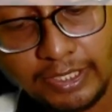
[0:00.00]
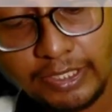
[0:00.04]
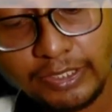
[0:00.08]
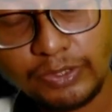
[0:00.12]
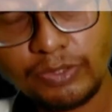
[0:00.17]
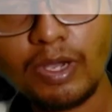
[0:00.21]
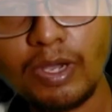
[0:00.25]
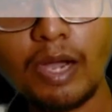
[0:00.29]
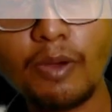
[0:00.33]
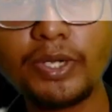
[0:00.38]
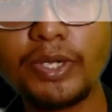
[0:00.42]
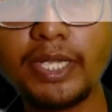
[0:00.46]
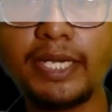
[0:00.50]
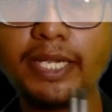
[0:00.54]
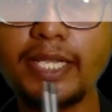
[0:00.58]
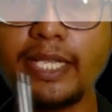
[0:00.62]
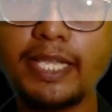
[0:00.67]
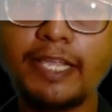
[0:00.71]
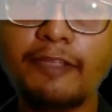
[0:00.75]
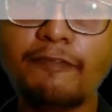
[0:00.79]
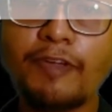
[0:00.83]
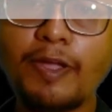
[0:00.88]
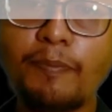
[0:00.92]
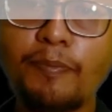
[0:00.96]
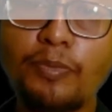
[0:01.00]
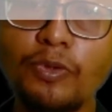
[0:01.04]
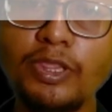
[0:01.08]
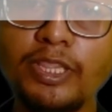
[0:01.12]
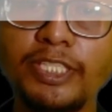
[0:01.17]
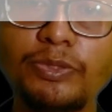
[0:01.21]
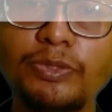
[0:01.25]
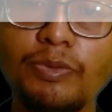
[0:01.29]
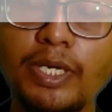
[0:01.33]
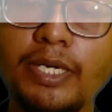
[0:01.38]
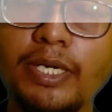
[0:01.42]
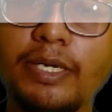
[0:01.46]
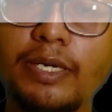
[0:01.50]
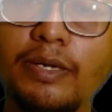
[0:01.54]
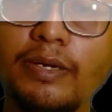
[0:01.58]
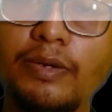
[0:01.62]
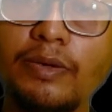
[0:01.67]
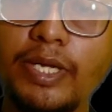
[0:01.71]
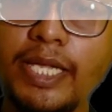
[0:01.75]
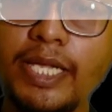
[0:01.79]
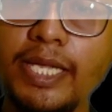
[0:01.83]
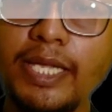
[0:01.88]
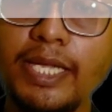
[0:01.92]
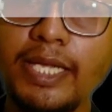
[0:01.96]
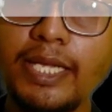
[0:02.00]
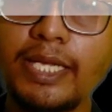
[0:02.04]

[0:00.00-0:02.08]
so out here, if I pull this one, okay,